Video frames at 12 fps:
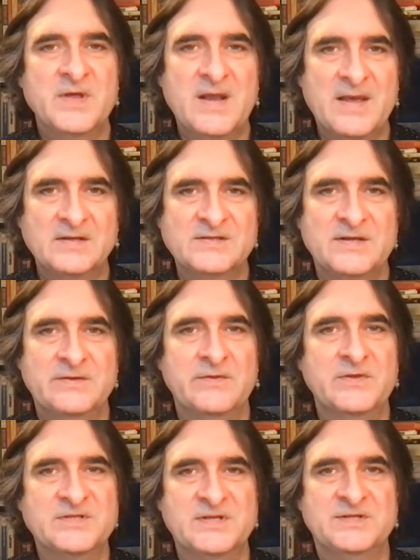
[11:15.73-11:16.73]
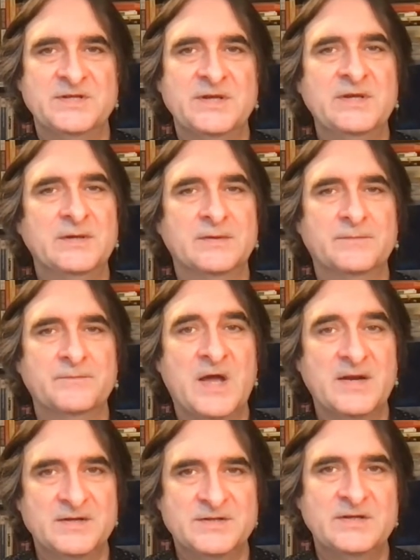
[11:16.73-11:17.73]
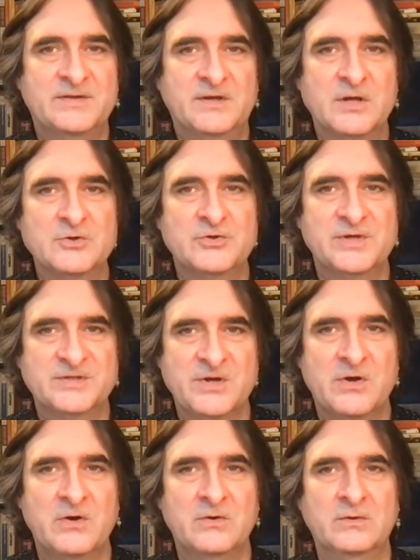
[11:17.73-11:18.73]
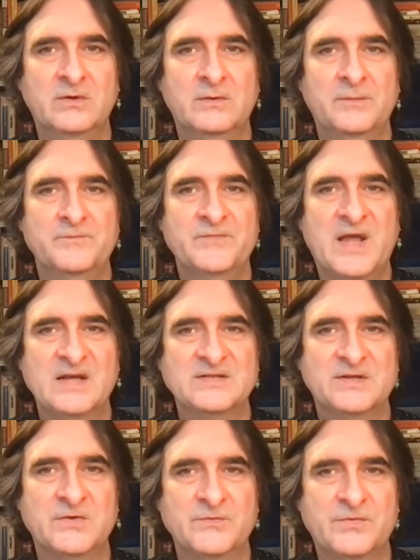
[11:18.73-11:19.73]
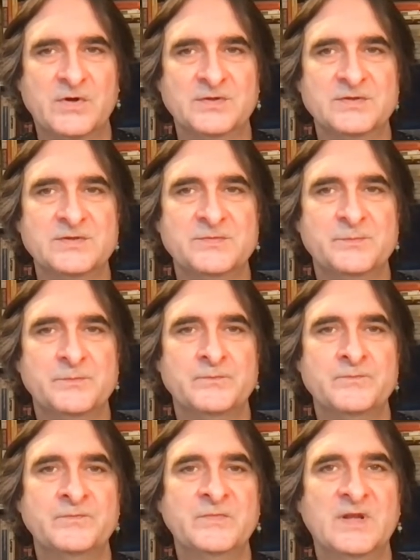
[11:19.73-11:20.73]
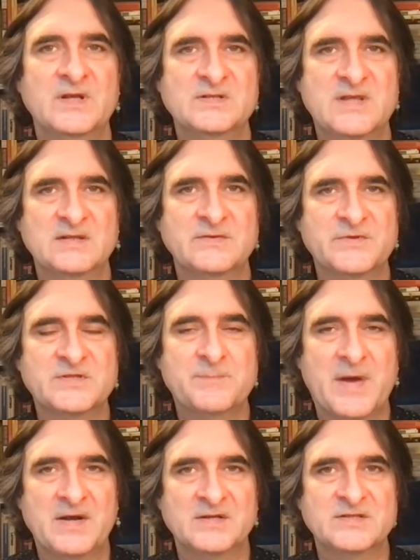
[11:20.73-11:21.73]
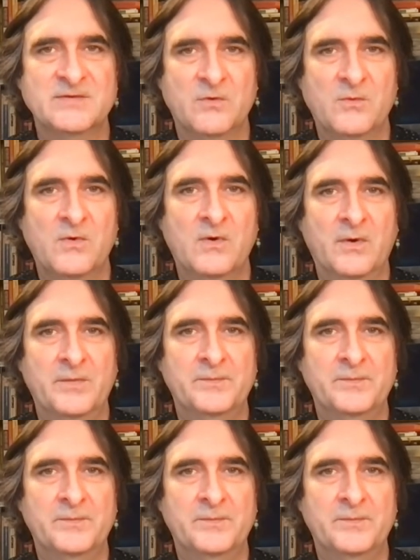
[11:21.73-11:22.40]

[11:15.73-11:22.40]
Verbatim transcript: legacy that the city, and indeed the country as a whole, has to confront is that of the Spanish Civil War.